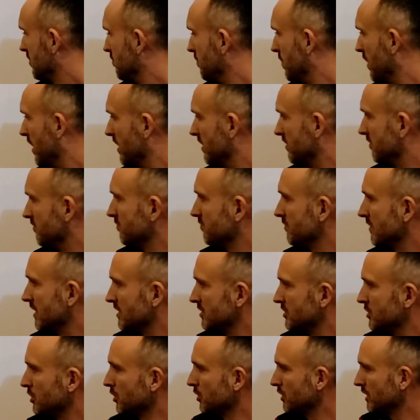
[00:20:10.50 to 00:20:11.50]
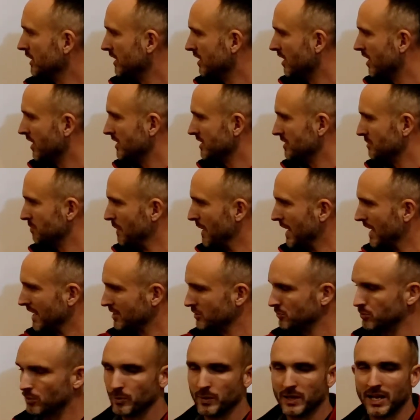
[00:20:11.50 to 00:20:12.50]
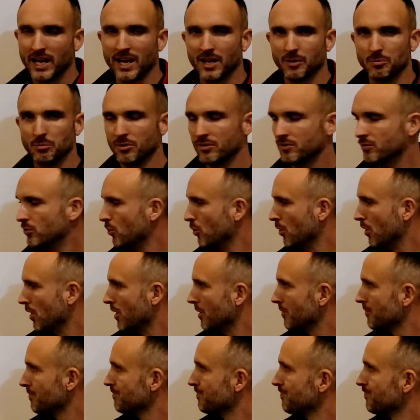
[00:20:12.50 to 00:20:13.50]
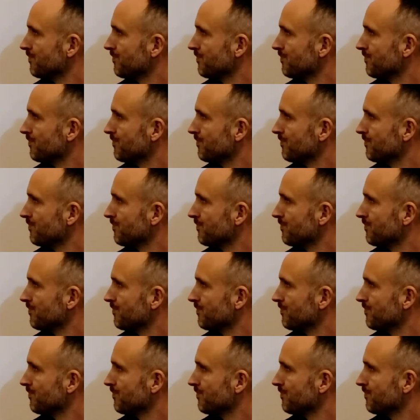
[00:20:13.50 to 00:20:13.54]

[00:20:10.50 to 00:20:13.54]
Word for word: but it's certainly not as bad as what we had before.